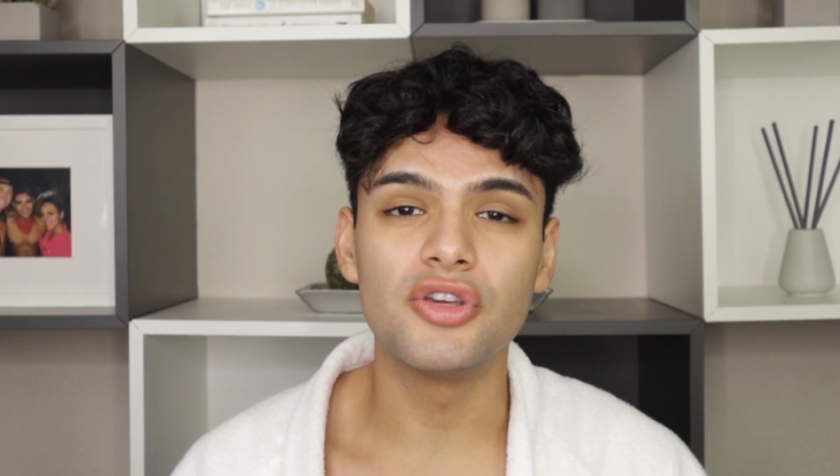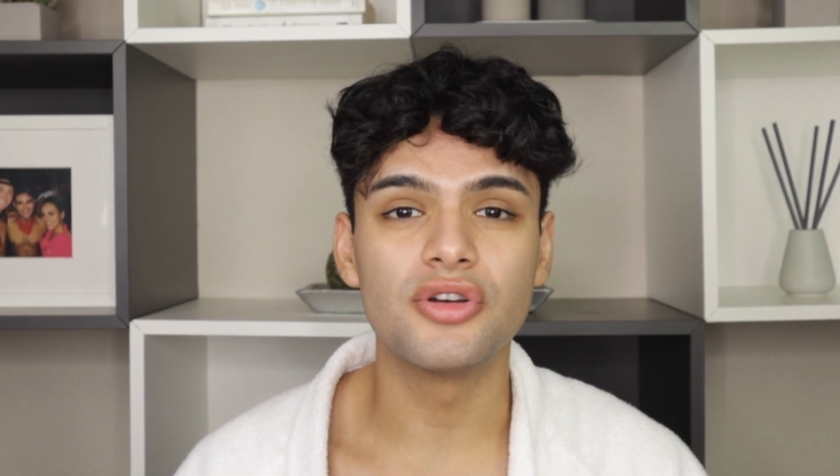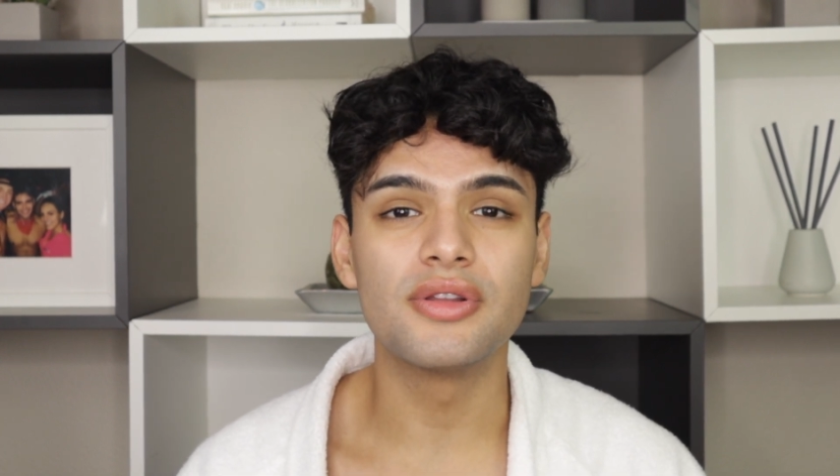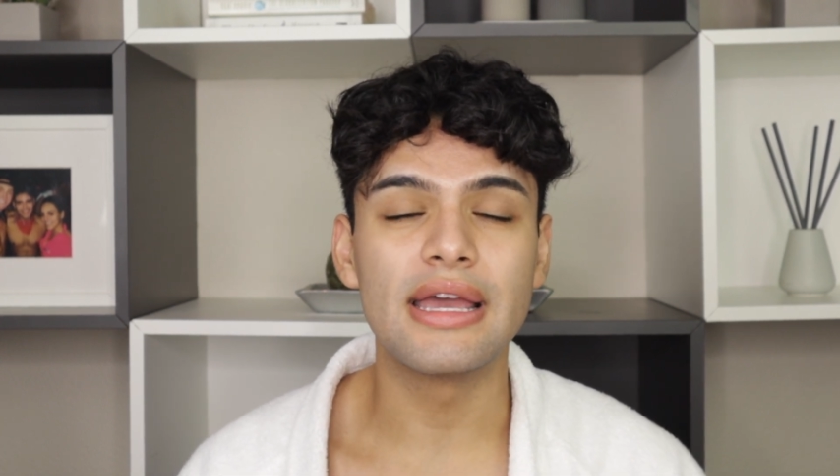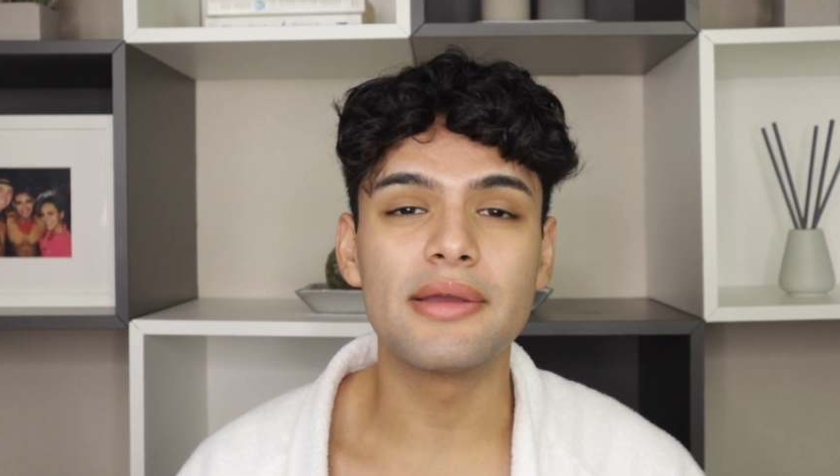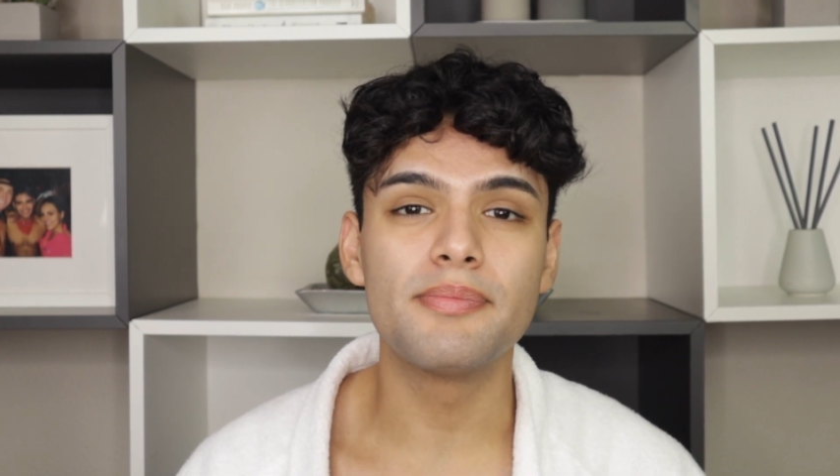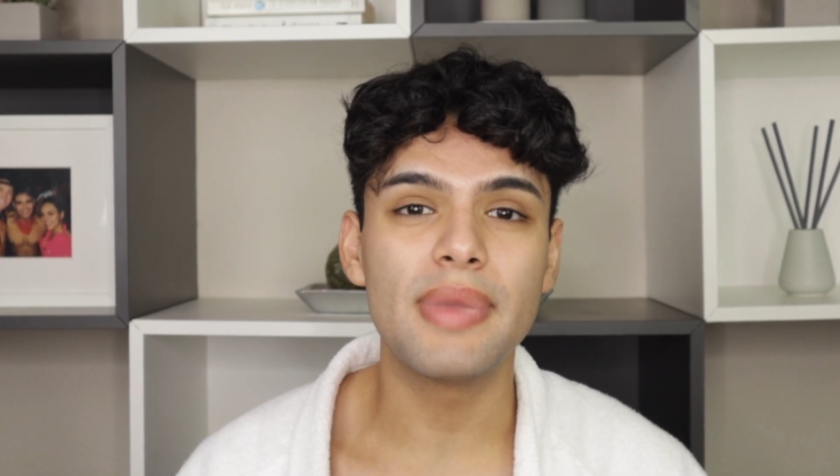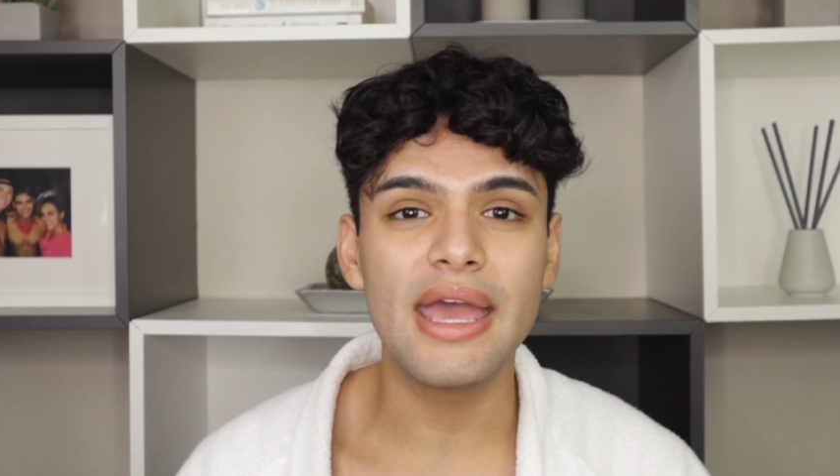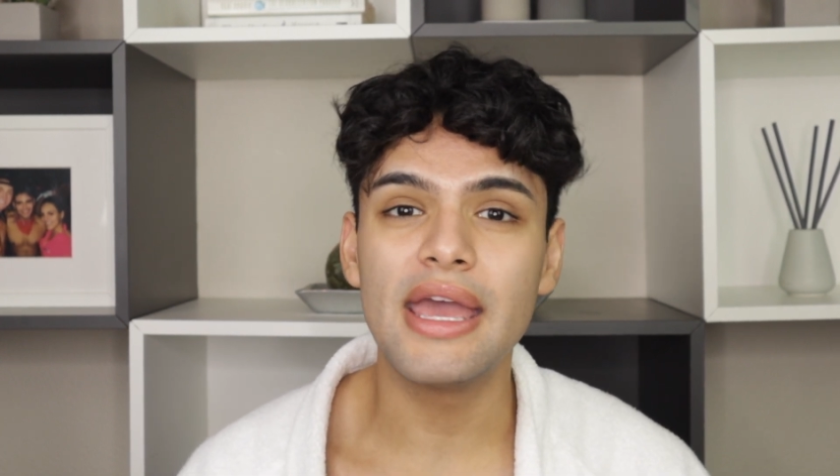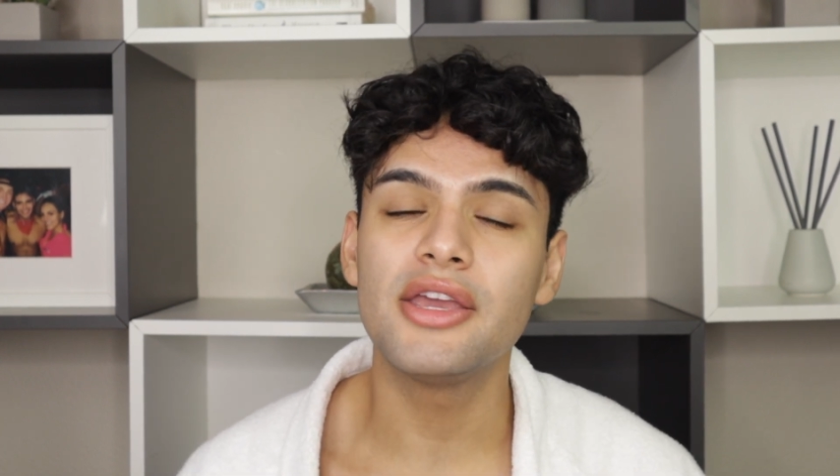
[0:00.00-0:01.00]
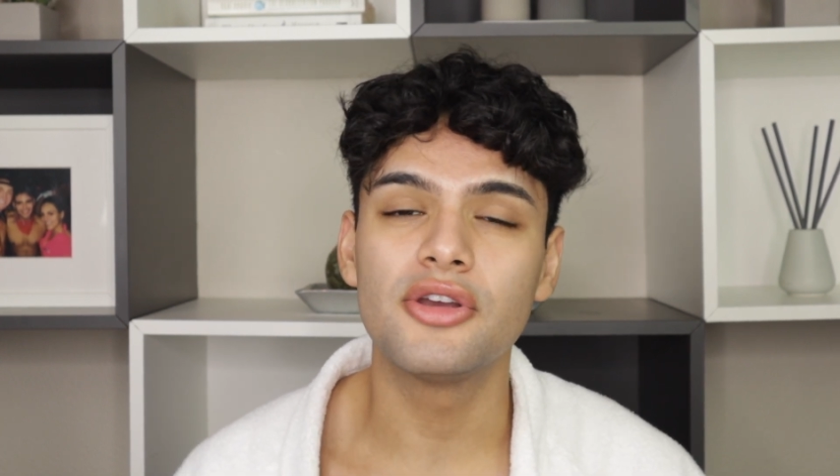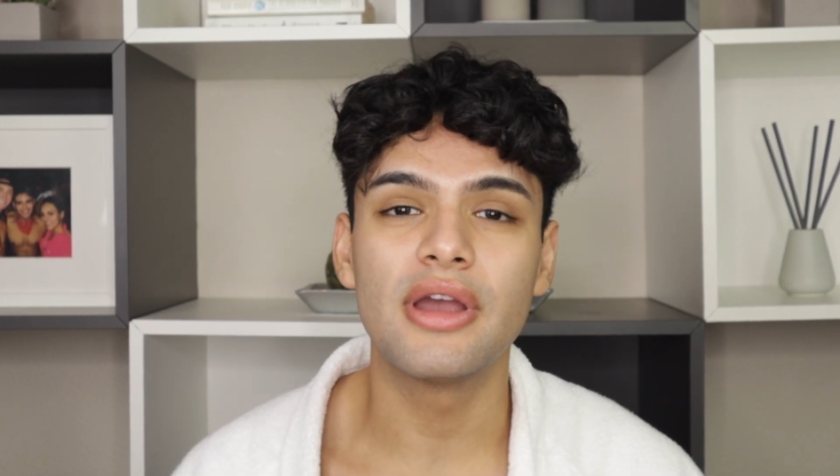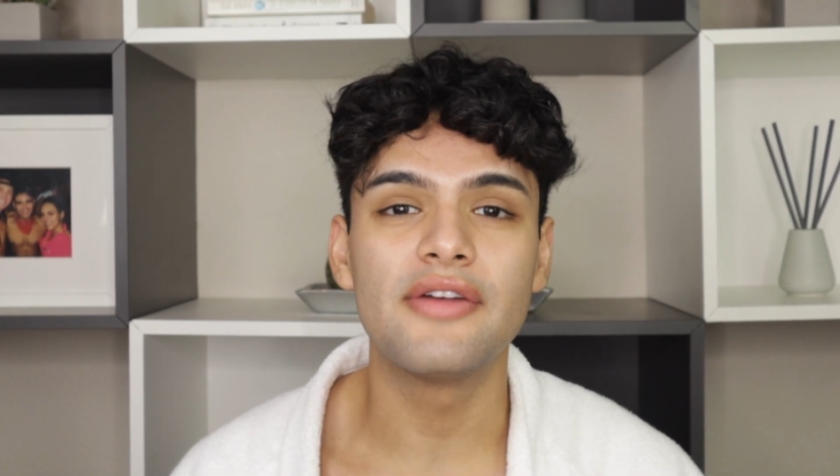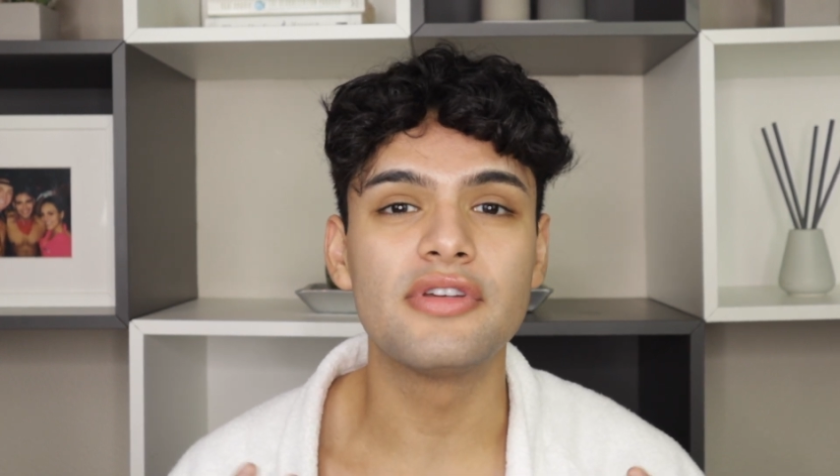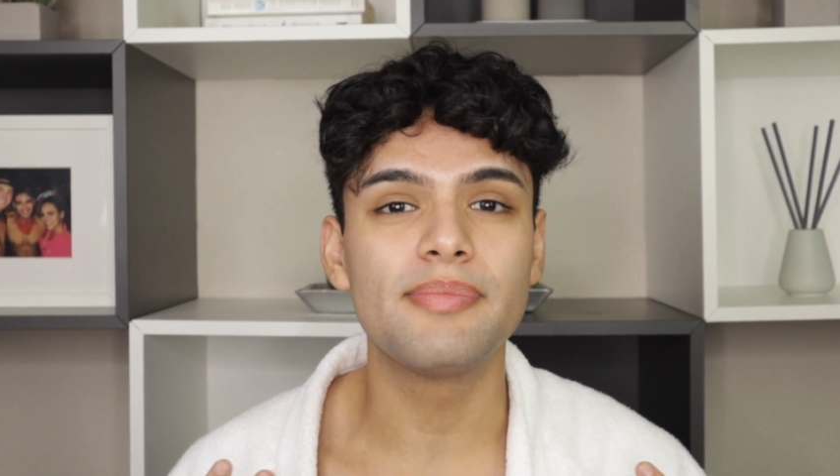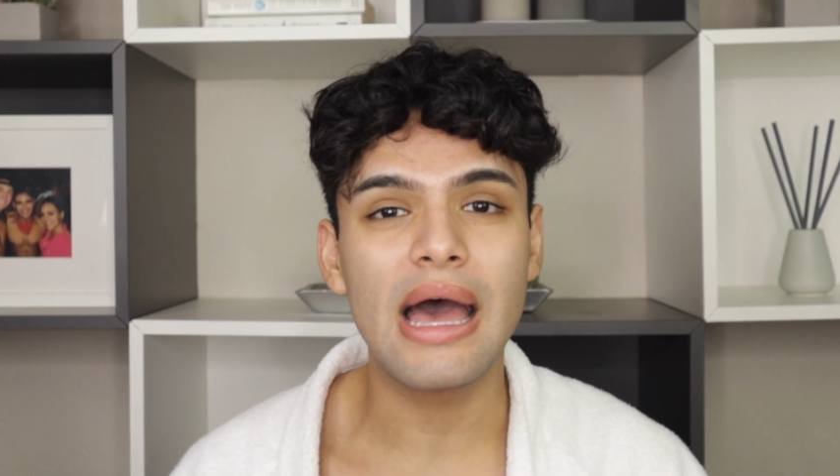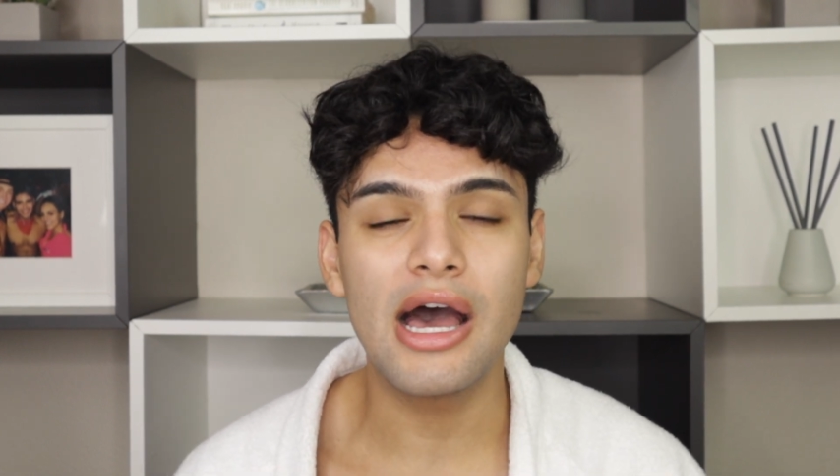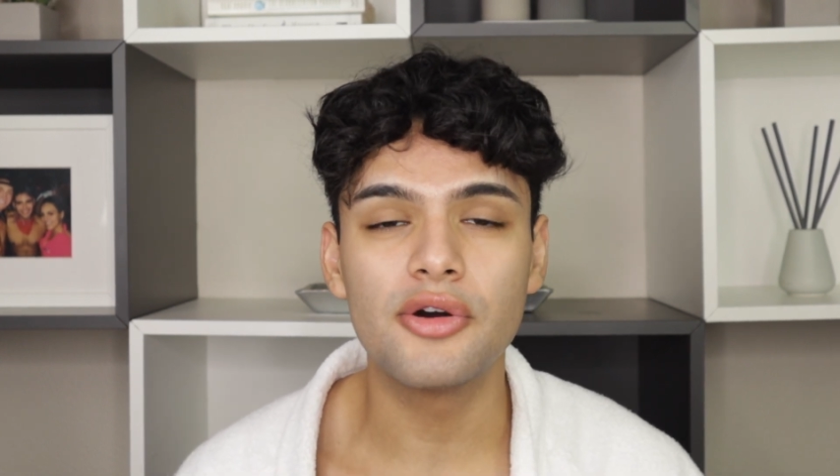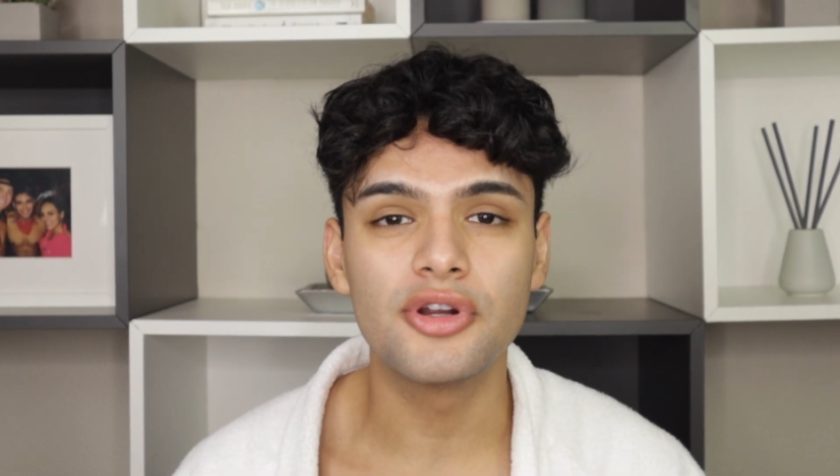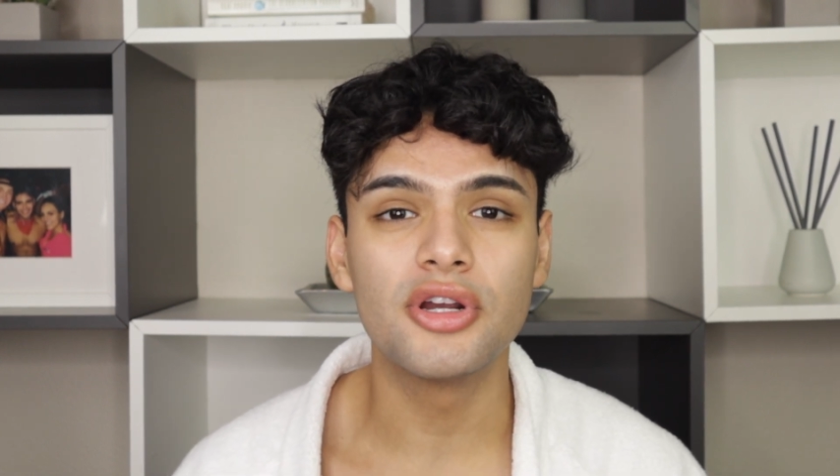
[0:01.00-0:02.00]
You're like bake, you're heavy
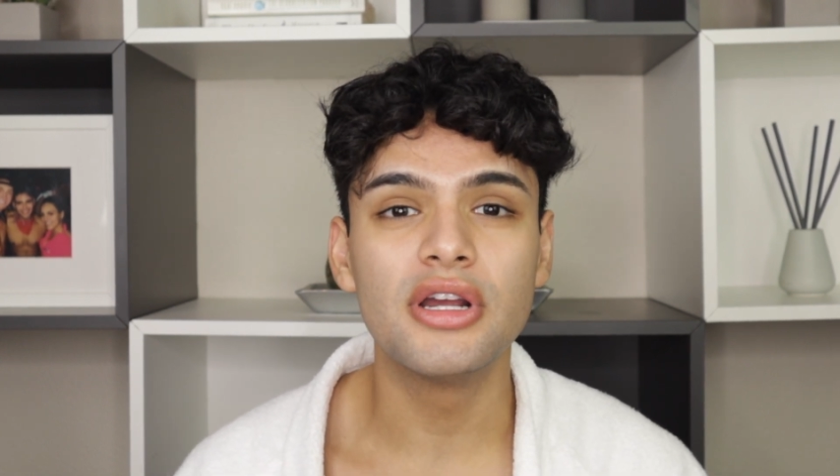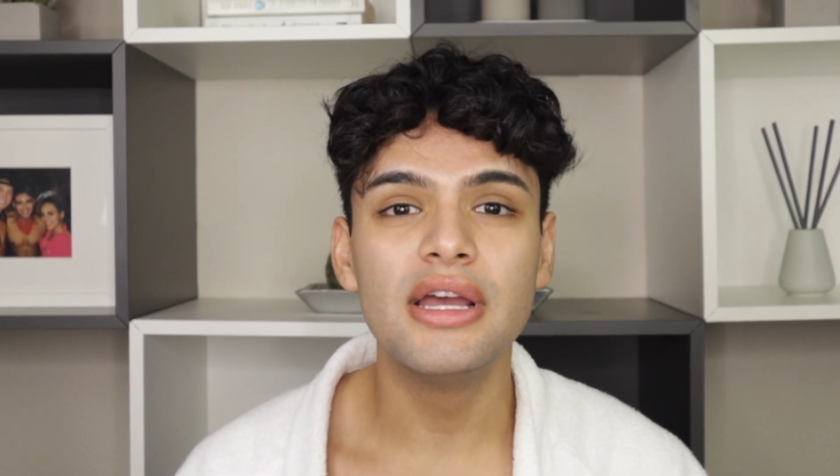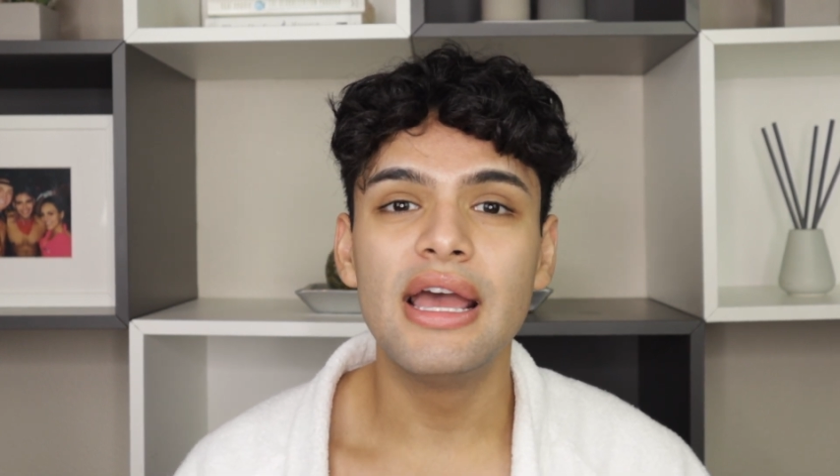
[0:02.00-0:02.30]
powder,